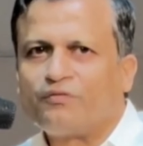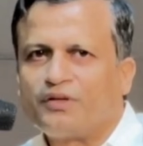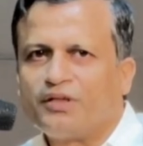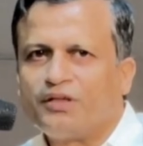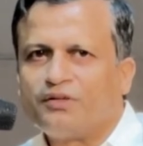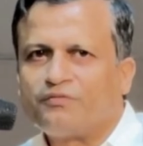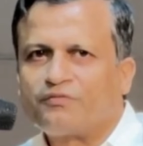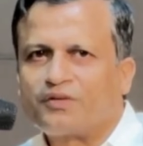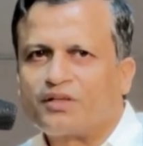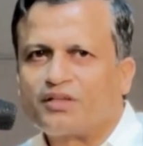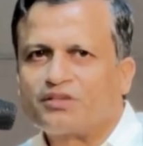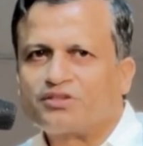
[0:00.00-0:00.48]

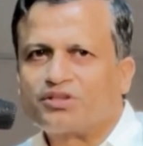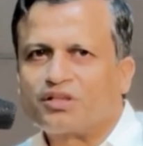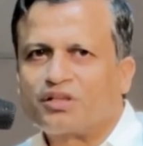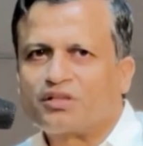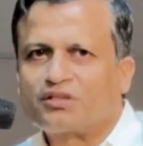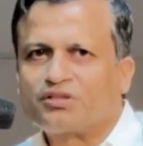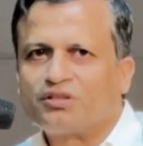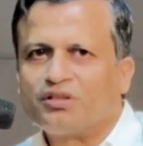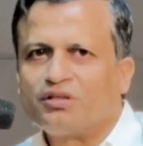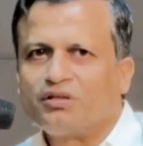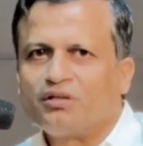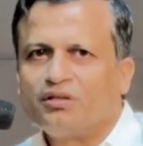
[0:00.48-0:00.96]

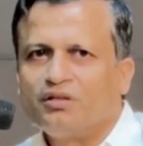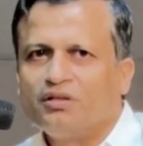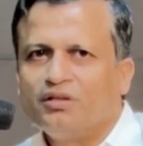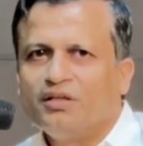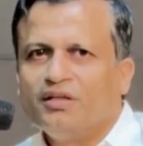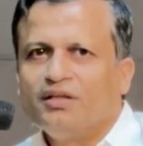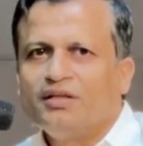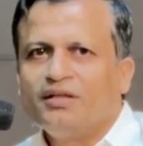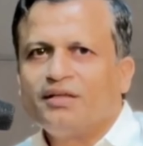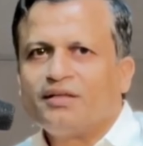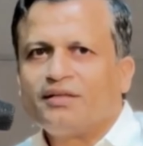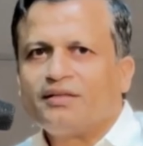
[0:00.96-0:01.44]
infrastructure,
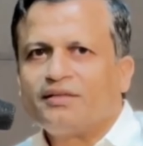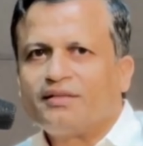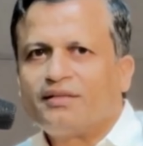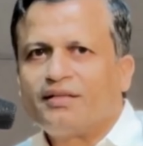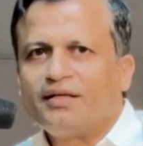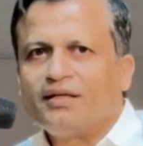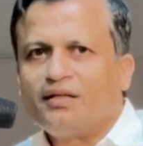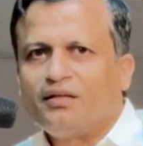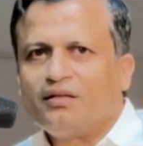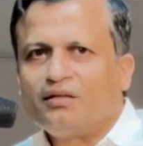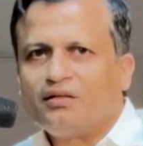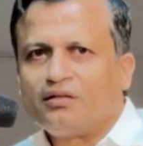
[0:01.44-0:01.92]

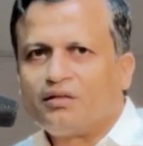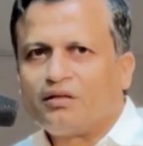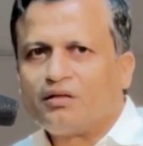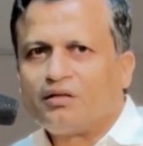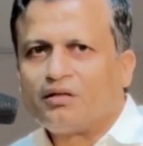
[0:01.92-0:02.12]
then